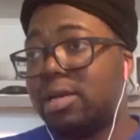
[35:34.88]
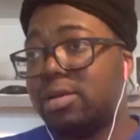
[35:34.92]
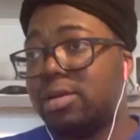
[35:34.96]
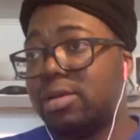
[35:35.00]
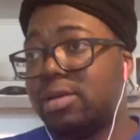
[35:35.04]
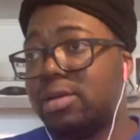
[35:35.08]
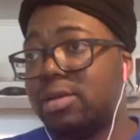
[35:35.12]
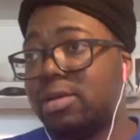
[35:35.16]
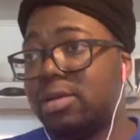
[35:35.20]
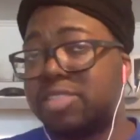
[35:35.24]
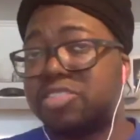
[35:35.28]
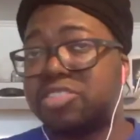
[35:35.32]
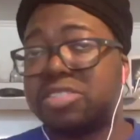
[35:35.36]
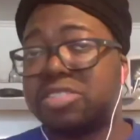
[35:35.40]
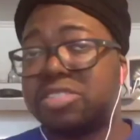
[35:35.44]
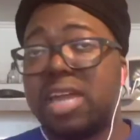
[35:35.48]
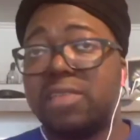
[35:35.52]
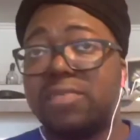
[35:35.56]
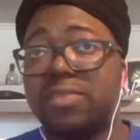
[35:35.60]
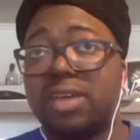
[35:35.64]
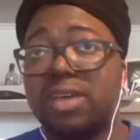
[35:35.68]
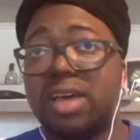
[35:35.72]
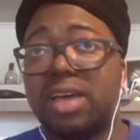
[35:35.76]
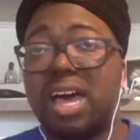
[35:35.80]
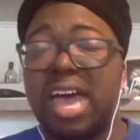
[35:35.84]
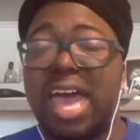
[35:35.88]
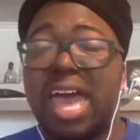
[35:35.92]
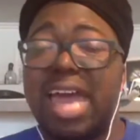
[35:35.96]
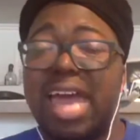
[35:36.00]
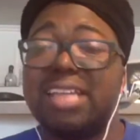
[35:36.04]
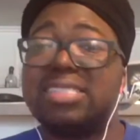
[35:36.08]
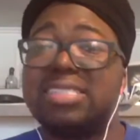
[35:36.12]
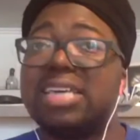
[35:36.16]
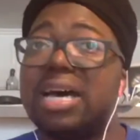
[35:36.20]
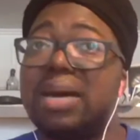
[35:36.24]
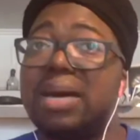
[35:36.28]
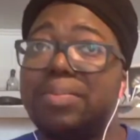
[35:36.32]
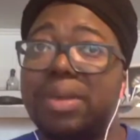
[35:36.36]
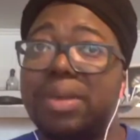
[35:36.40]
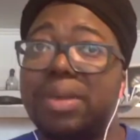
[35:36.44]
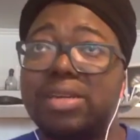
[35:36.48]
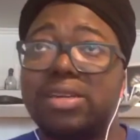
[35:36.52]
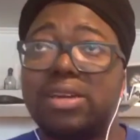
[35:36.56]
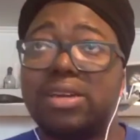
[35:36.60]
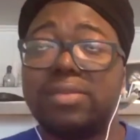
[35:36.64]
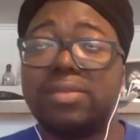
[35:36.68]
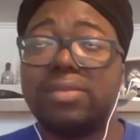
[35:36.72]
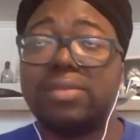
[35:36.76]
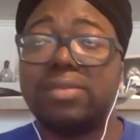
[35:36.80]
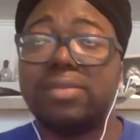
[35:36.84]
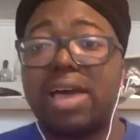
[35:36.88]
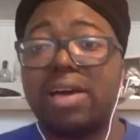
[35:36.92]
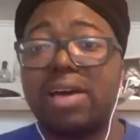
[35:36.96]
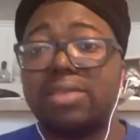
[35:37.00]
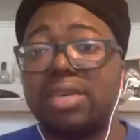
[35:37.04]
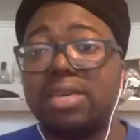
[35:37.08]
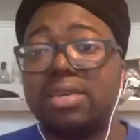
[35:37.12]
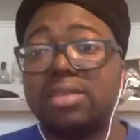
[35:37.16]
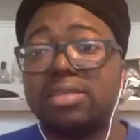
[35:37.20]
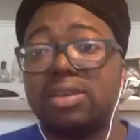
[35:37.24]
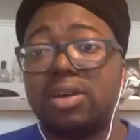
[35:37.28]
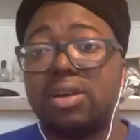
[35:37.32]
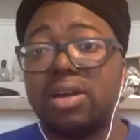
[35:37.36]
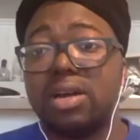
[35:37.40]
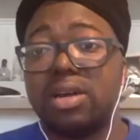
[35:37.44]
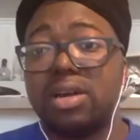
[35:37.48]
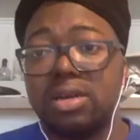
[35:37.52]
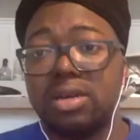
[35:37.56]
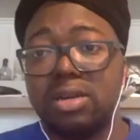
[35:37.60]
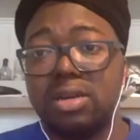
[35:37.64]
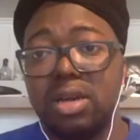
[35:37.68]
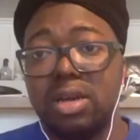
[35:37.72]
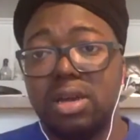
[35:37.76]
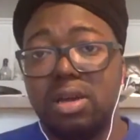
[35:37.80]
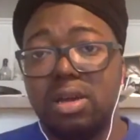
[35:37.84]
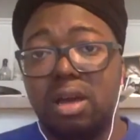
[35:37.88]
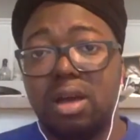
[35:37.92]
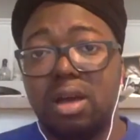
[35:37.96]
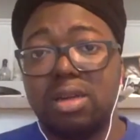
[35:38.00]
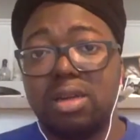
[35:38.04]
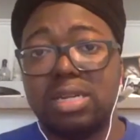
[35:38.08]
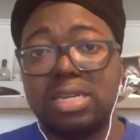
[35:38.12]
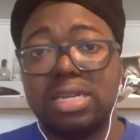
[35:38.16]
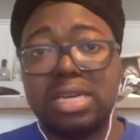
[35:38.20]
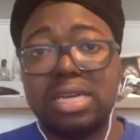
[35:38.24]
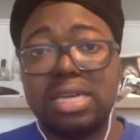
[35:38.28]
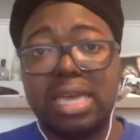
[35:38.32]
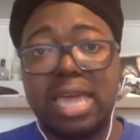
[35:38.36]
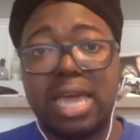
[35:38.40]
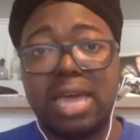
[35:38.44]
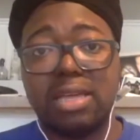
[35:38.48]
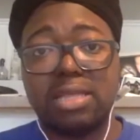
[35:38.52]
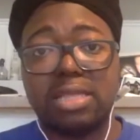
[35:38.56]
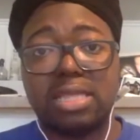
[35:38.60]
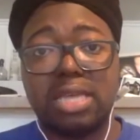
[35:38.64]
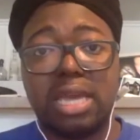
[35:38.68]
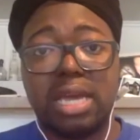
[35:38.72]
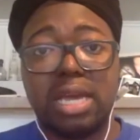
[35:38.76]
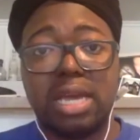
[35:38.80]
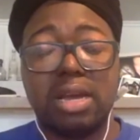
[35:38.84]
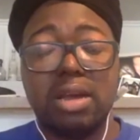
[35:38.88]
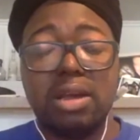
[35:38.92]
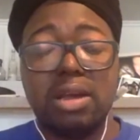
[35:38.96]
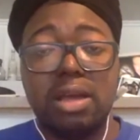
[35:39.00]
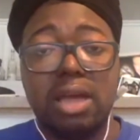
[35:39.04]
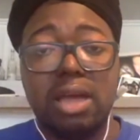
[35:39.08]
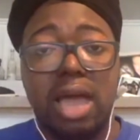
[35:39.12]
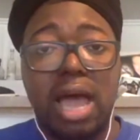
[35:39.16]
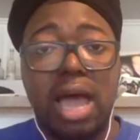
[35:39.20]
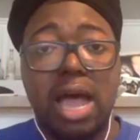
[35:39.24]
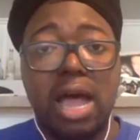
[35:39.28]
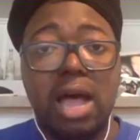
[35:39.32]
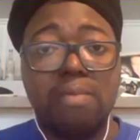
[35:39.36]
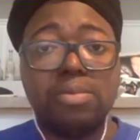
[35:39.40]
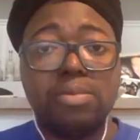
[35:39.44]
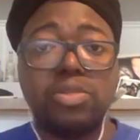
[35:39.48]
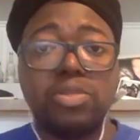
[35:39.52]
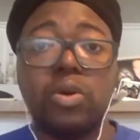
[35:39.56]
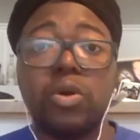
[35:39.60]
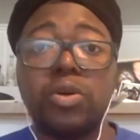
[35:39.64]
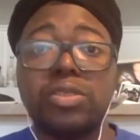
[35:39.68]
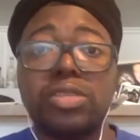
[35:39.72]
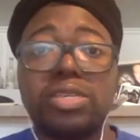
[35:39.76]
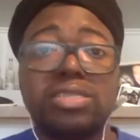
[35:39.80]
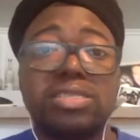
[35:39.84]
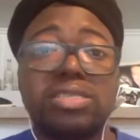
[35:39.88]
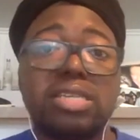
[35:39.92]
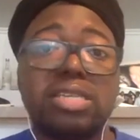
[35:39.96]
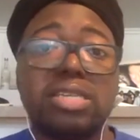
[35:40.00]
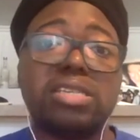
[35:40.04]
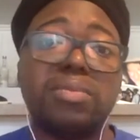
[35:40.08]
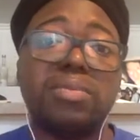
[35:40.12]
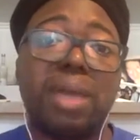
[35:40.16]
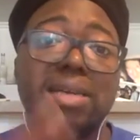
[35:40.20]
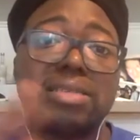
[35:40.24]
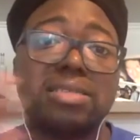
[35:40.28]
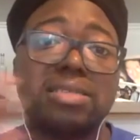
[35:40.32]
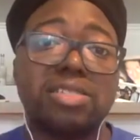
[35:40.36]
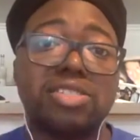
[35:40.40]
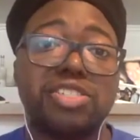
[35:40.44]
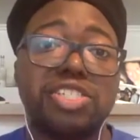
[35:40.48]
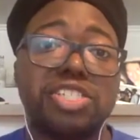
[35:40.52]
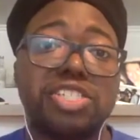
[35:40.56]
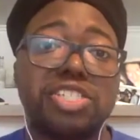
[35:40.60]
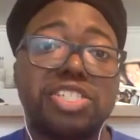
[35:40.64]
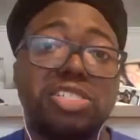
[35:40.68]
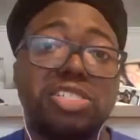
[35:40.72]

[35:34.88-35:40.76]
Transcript: that's just kind of a heads up in terms of how things are looking out there. Dorothy sent a message. She's